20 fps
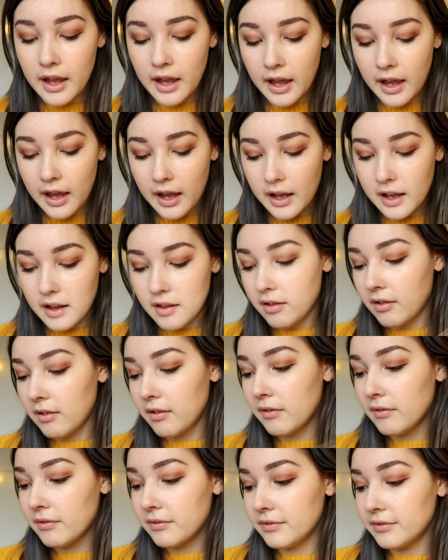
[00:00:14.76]

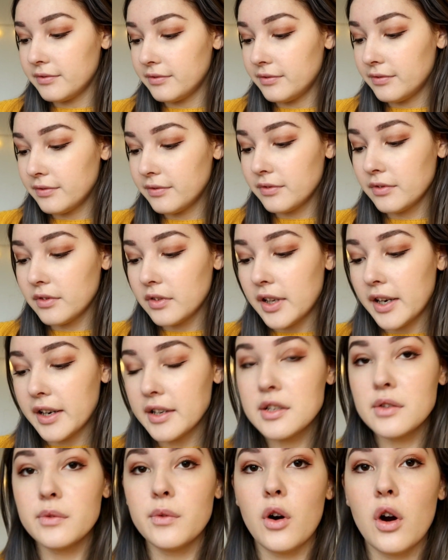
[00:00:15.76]
And
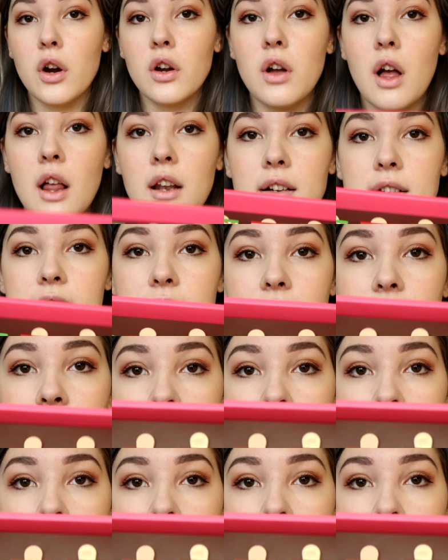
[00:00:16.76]
there's 4 colors in